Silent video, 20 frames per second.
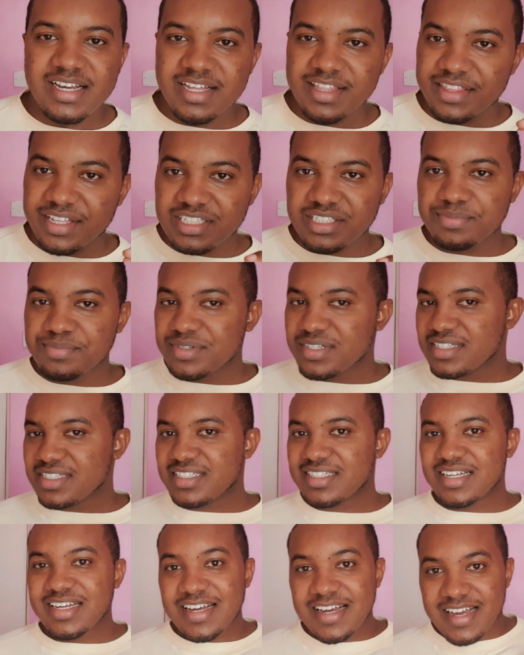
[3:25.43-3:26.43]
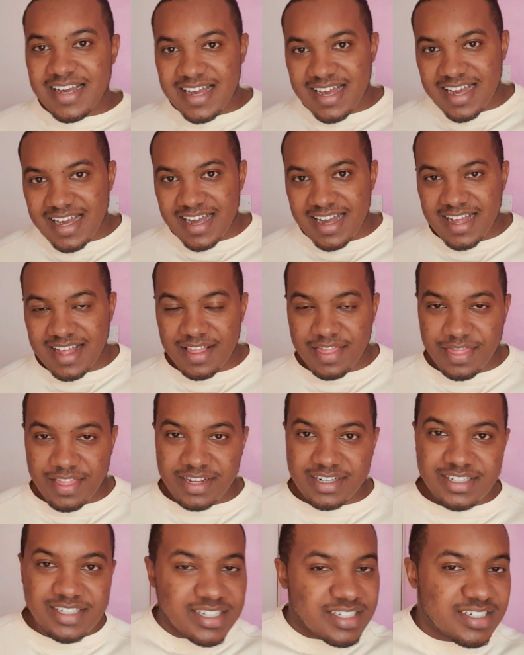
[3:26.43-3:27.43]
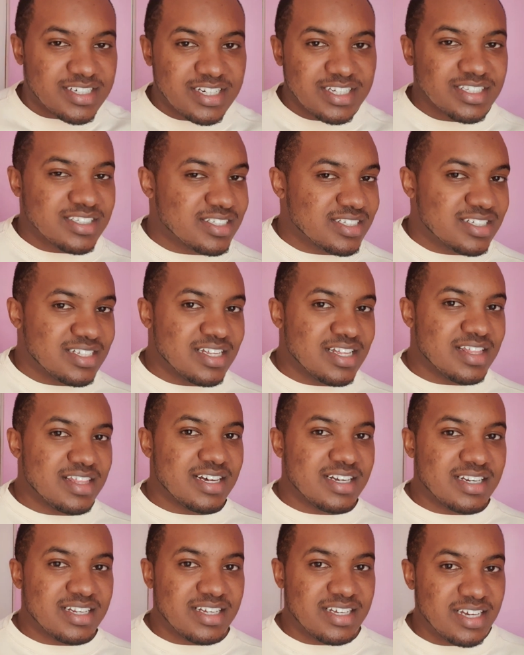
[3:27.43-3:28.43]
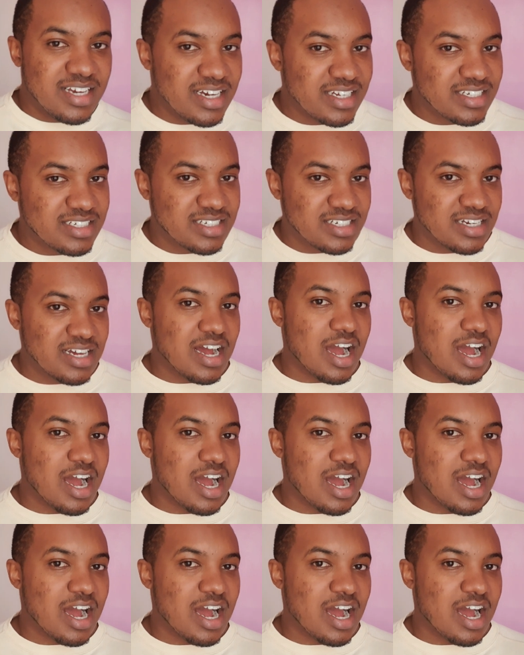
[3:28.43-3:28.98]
This means the details that get